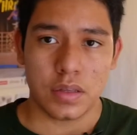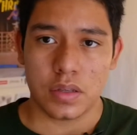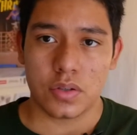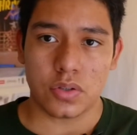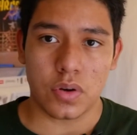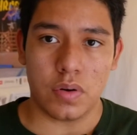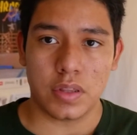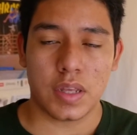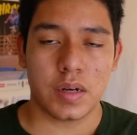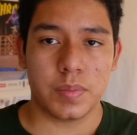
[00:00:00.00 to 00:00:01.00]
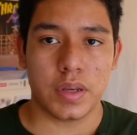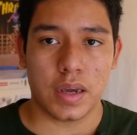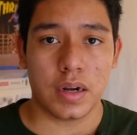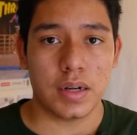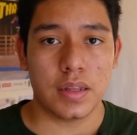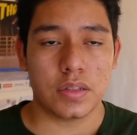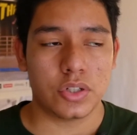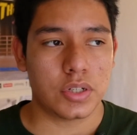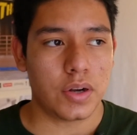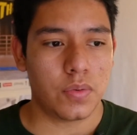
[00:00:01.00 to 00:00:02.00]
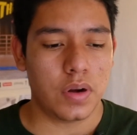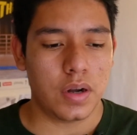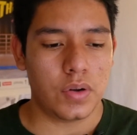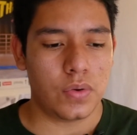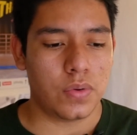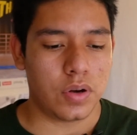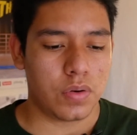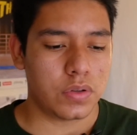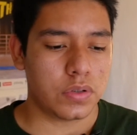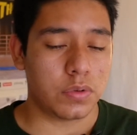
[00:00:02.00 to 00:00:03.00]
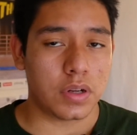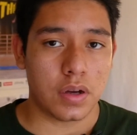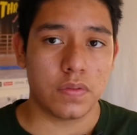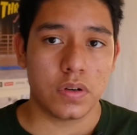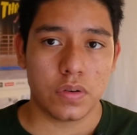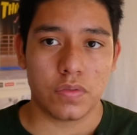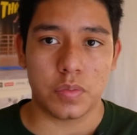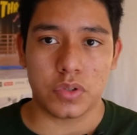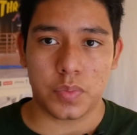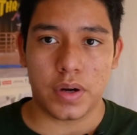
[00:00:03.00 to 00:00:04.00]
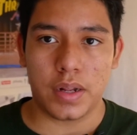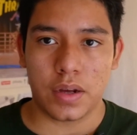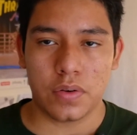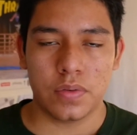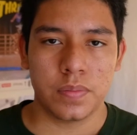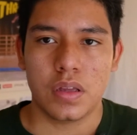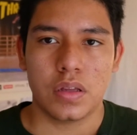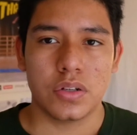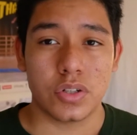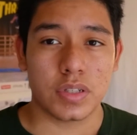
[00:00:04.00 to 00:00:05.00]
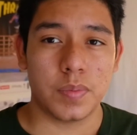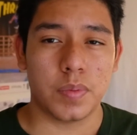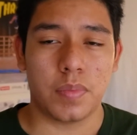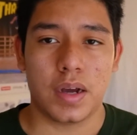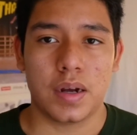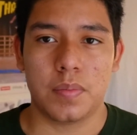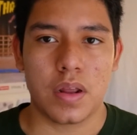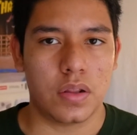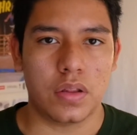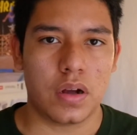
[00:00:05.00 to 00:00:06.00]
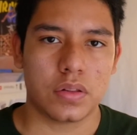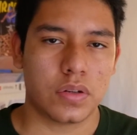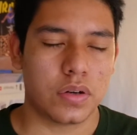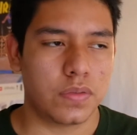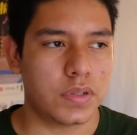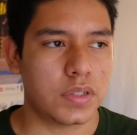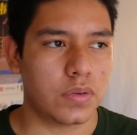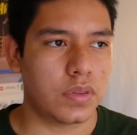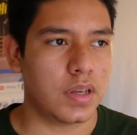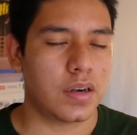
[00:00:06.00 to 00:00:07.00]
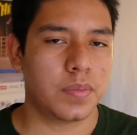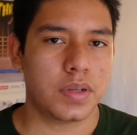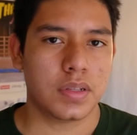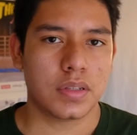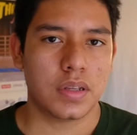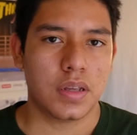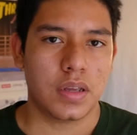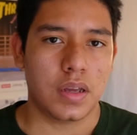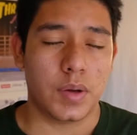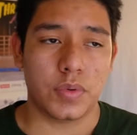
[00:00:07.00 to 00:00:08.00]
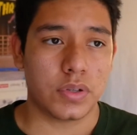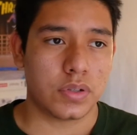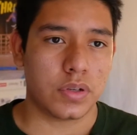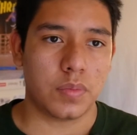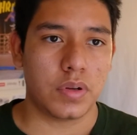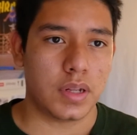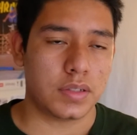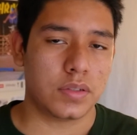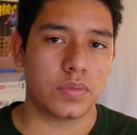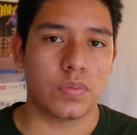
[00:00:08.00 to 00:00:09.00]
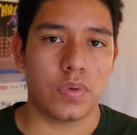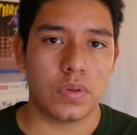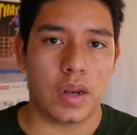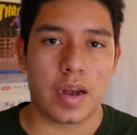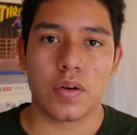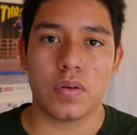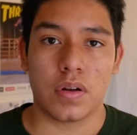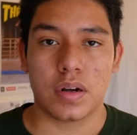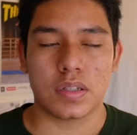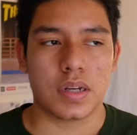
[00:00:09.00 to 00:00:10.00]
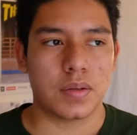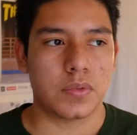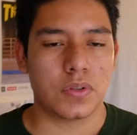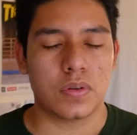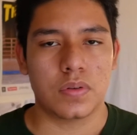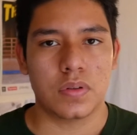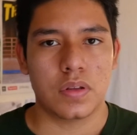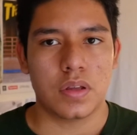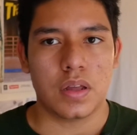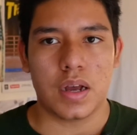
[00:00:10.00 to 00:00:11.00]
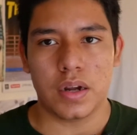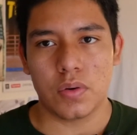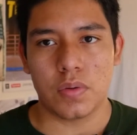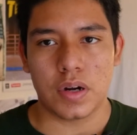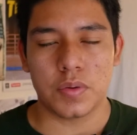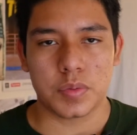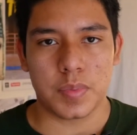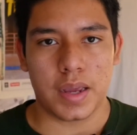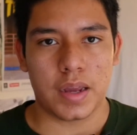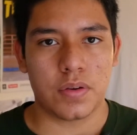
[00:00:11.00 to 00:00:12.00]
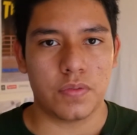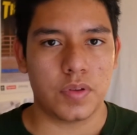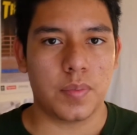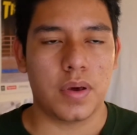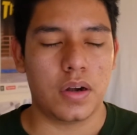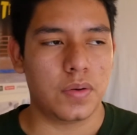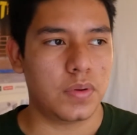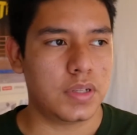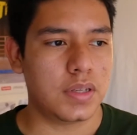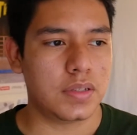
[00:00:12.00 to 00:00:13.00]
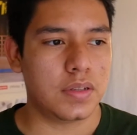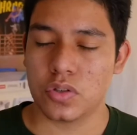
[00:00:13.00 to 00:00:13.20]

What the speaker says: So I thought it'd be a good idea to share what I do in order to recover from a sprained ankle. Just keep in mind, I'm not a doctor, a physical therapist. I'm just someone that's rolled their ankle a lot of times, so I know what helps my ankle feel better and what doesn't.